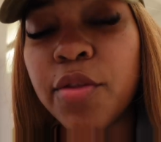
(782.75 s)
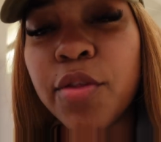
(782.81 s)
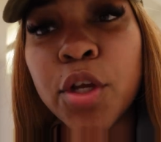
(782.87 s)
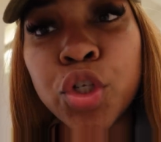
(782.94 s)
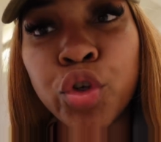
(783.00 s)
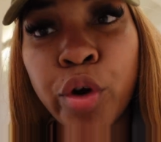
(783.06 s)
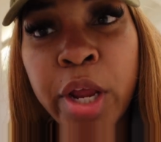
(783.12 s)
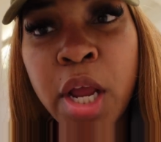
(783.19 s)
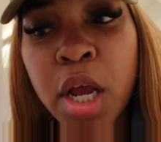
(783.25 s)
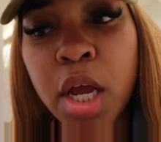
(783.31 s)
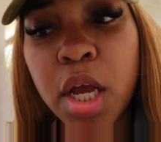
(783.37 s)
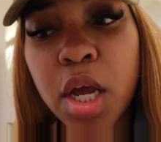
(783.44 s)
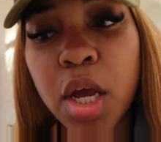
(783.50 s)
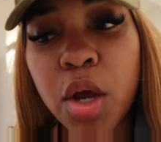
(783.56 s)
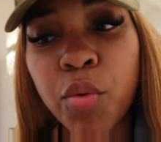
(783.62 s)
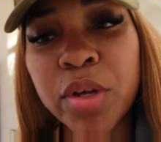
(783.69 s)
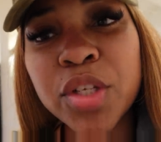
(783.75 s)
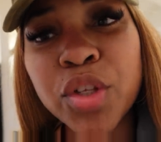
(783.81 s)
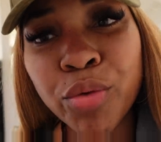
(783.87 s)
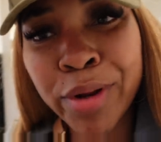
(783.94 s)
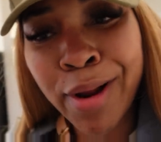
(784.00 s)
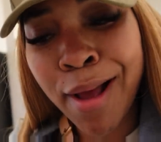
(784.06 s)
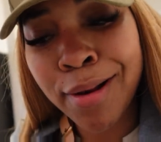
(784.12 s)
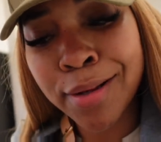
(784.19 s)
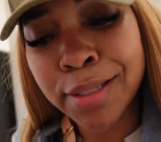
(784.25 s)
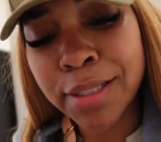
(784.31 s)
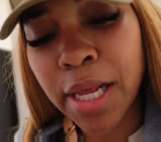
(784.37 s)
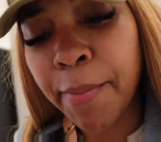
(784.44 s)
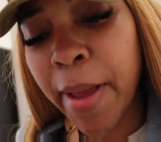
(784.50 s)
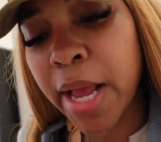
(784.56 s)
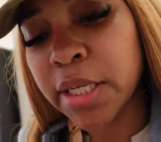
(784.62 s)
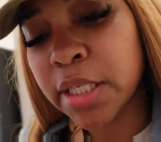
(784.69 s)
The drink? It's three dollars.
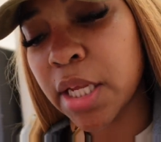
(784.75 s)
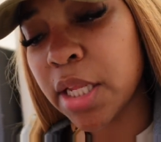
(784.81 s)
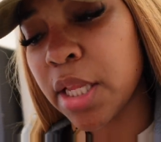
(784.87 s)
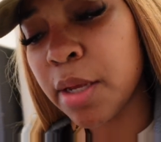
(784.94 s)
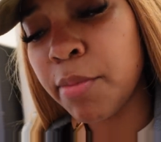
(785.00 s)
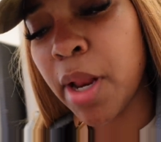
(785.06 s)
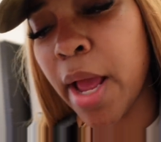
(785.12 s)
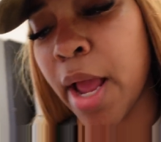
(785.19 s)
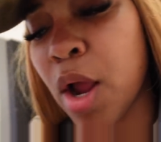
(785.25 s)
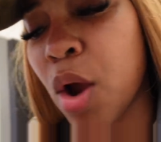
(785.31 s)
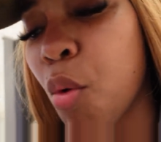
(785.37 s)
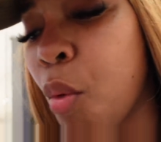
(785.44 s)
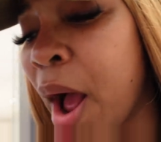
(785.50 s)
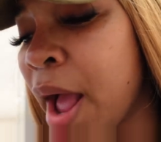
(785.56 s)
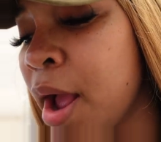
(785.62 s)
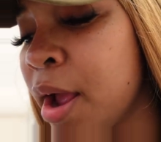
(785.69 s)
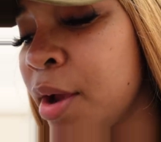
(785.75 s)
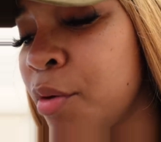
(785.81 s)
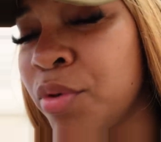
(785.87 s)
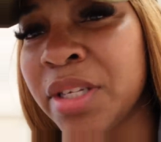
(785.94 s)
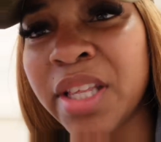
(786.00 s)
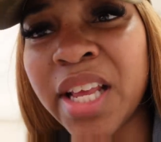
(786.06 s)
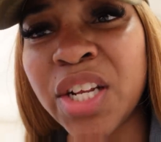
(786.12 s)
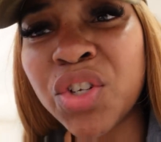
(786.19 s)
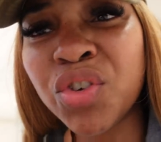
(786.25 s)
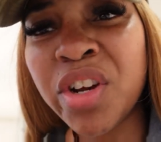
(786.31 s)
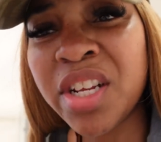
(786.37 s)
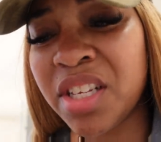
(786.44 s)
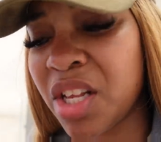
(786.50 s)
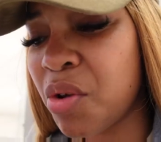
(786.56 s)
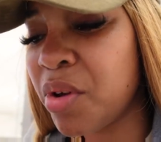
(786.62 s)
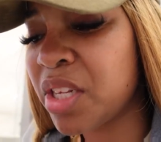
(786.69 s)
I'm asking them, like, why is that
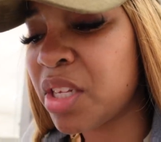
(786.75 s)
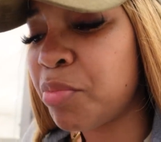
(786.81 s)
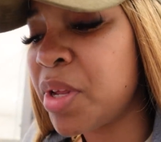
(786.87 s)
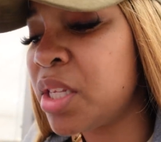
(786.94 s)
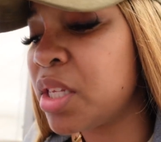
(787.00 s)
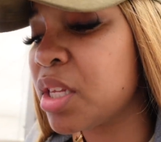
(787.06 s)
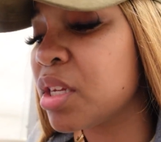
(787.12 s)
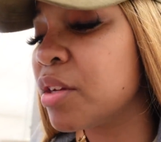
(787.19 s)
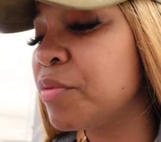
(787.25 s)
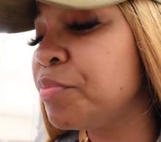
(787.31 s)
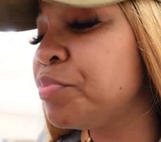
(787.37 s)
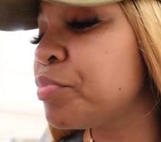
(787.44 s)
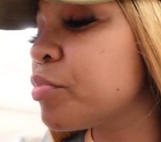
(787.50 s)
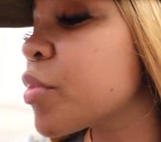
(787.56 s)
drink so expensive?